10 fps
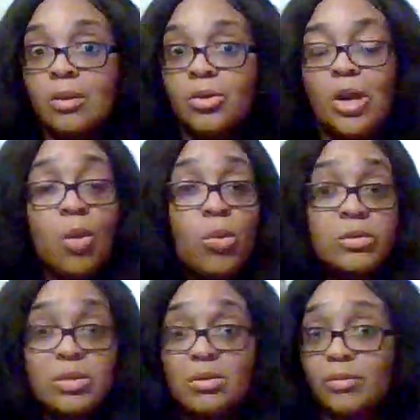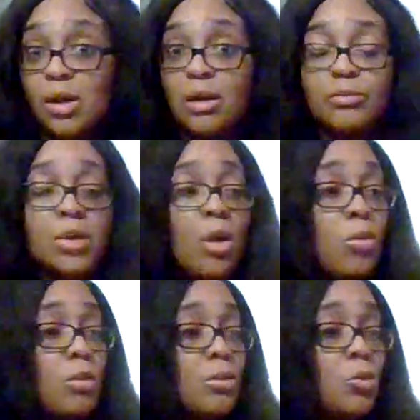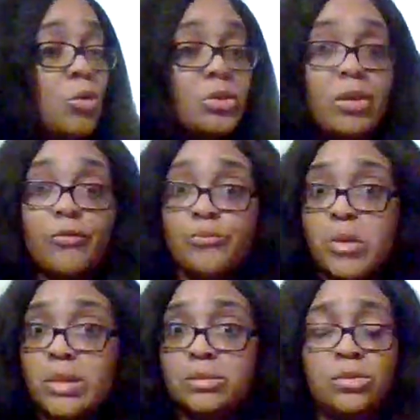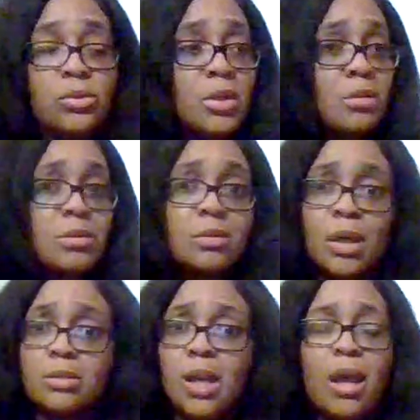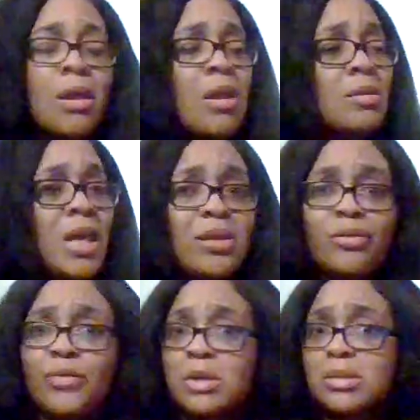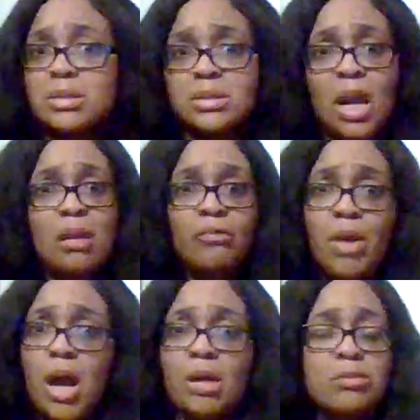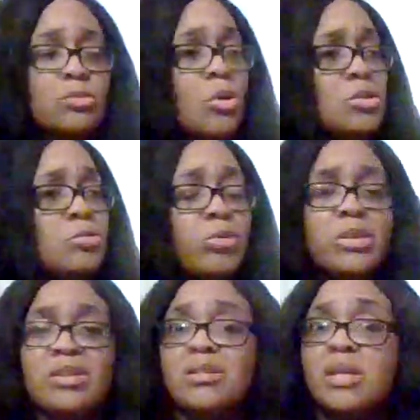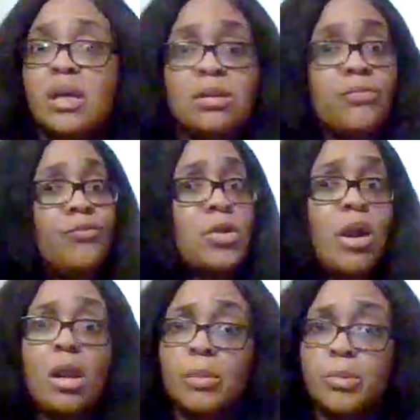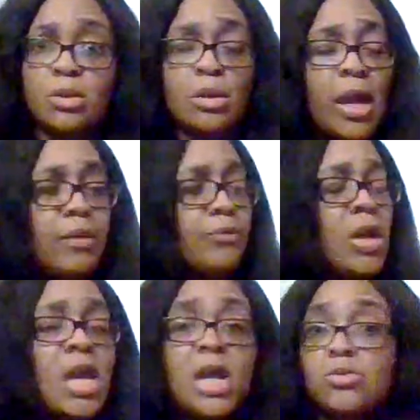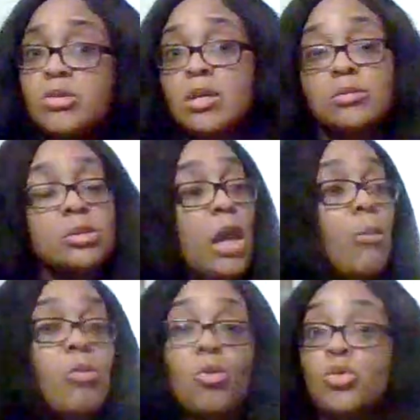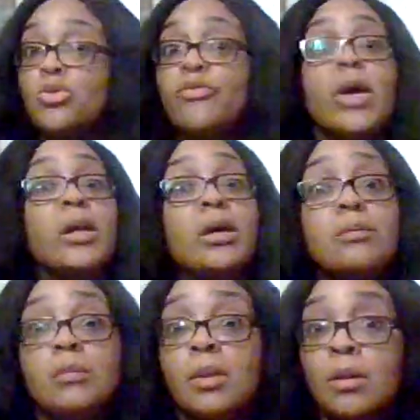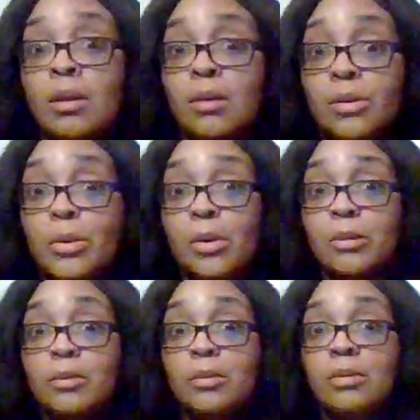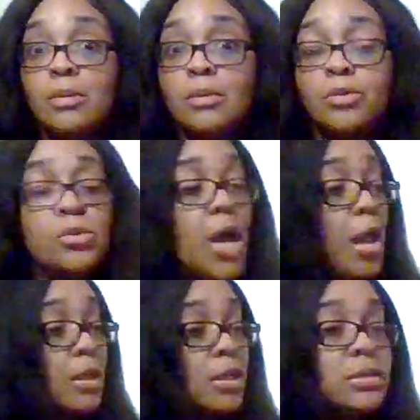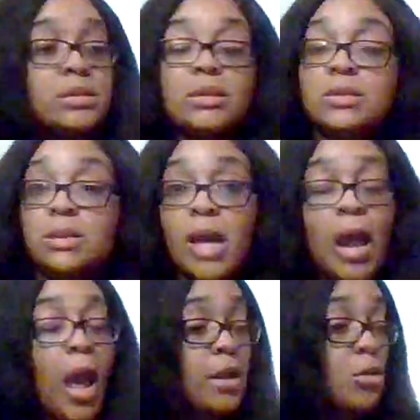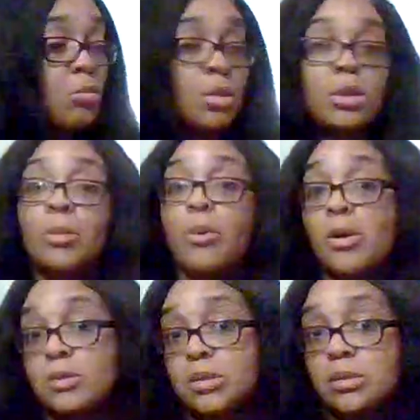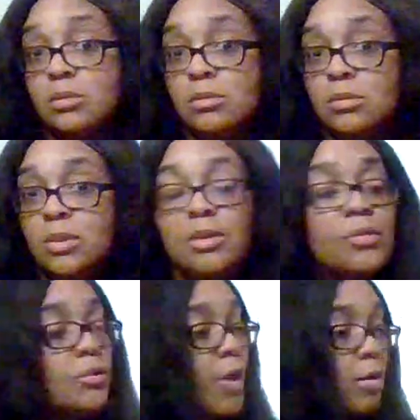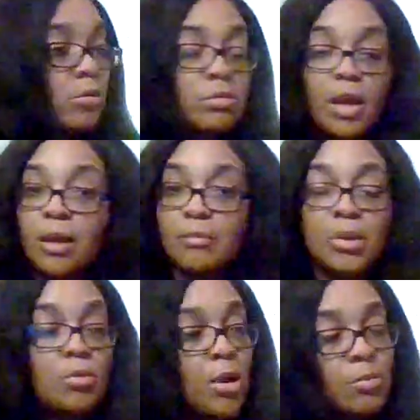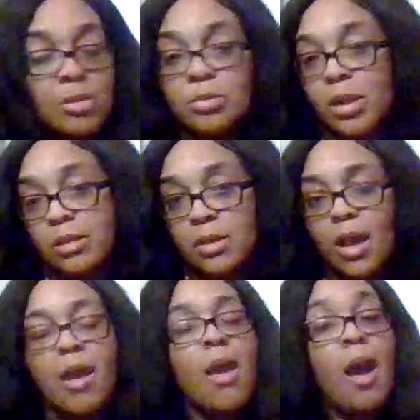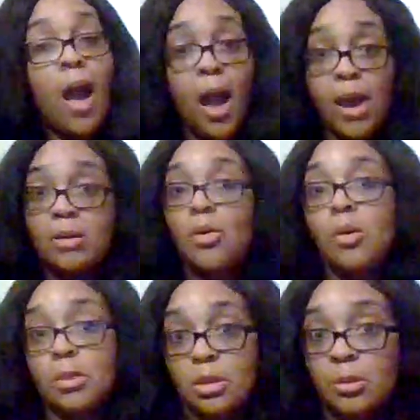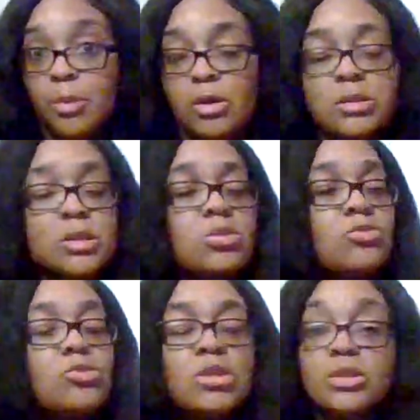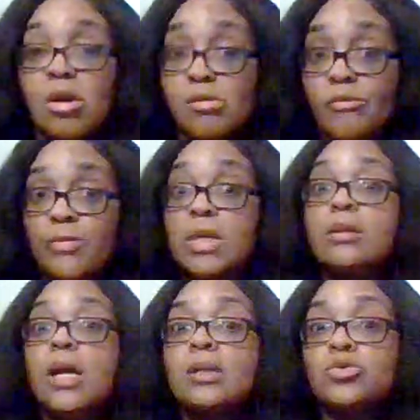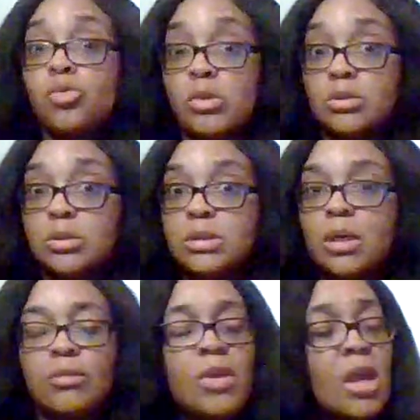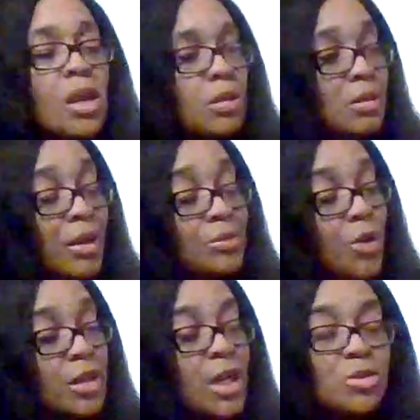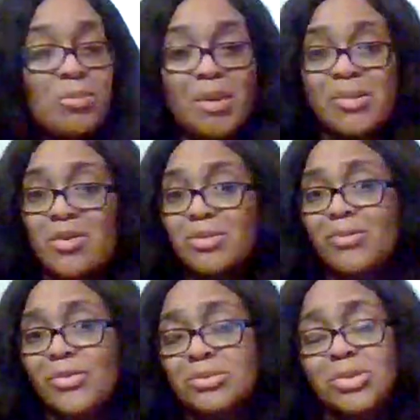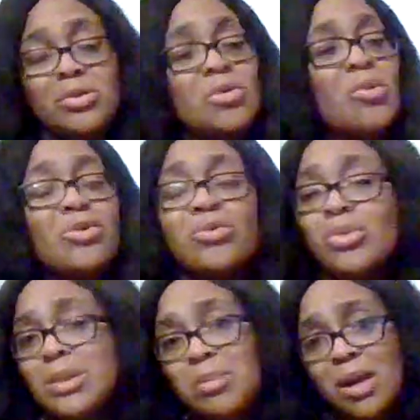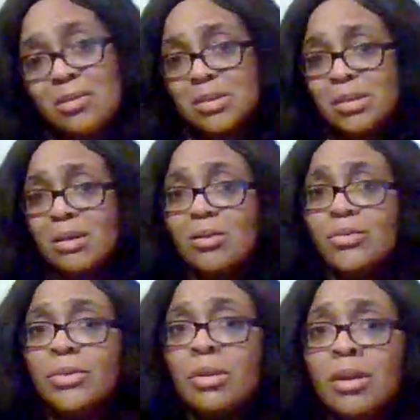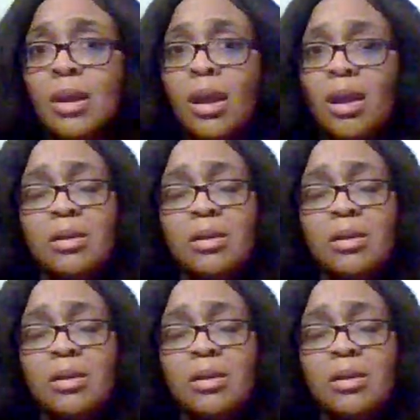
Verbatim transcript: You're not worthy of love. You're not wor worthy of friends or anything like that. That nefarious type vibe, you know, it's breathing death and fear all up in your life. And you get to that point where you fed up. You know, you're not listening to that. I know I'm a good person even if I don't be around people like that, I know I'm a good person. And you just start feeding that towards yourself. And like right now, you may be on a journey where you're really by yourself. And